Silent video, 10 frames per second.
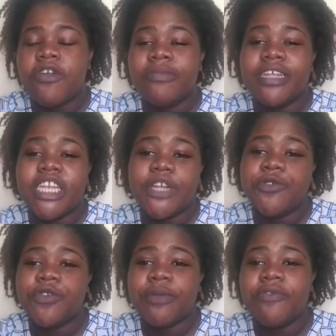From the
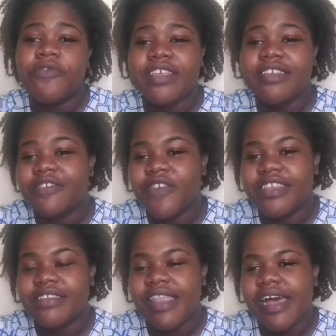shifts from
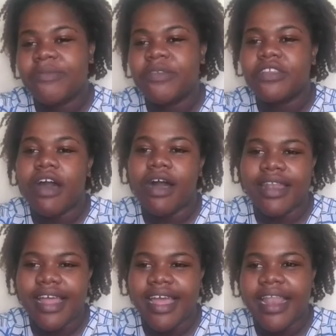face-to-face labs to
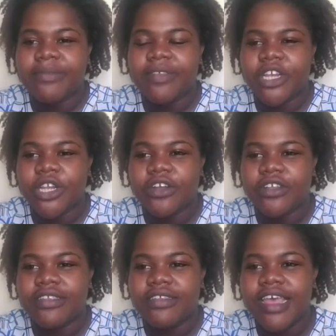online lab
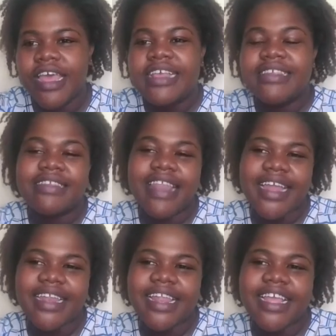sessions,
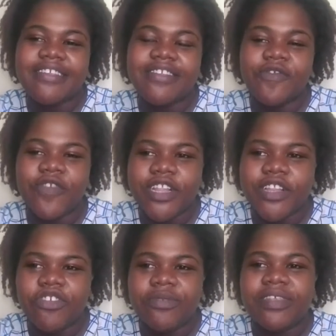slight delays to
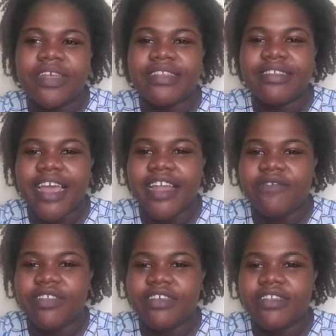field trips and
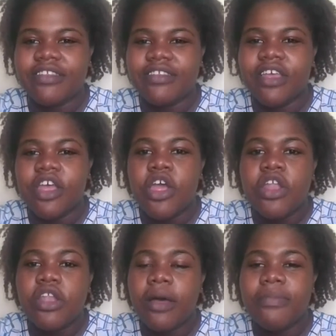site visits,
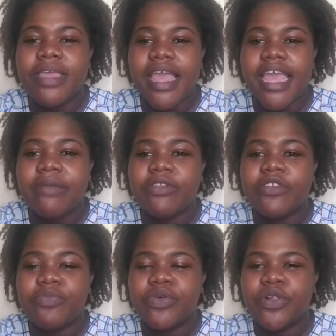not being able
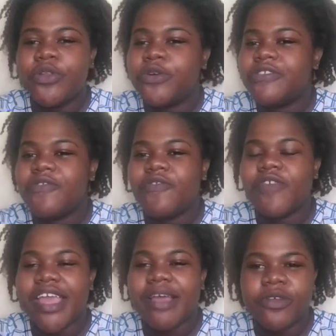to pull those
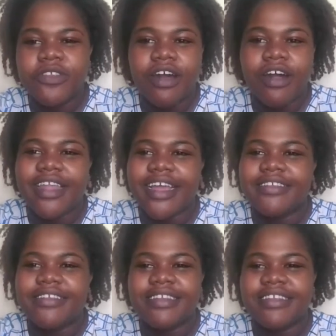famous
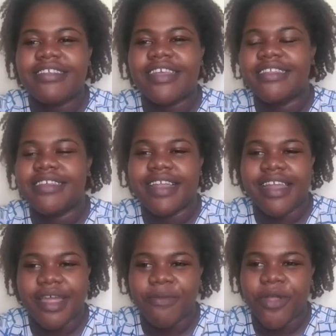all-nighters in the SciTech
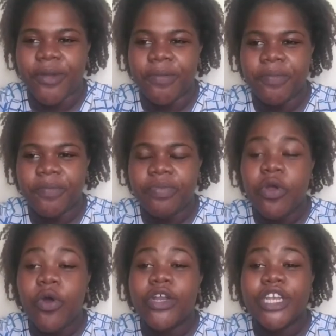library,
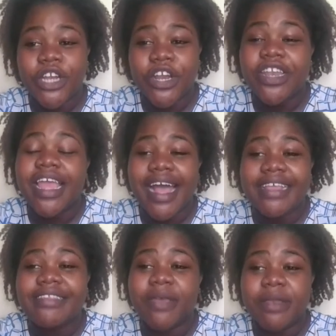our journey
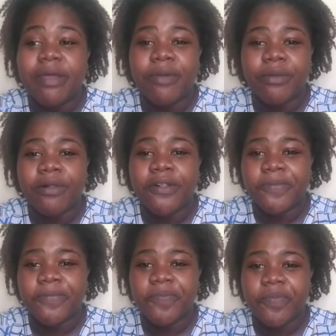has been memorable.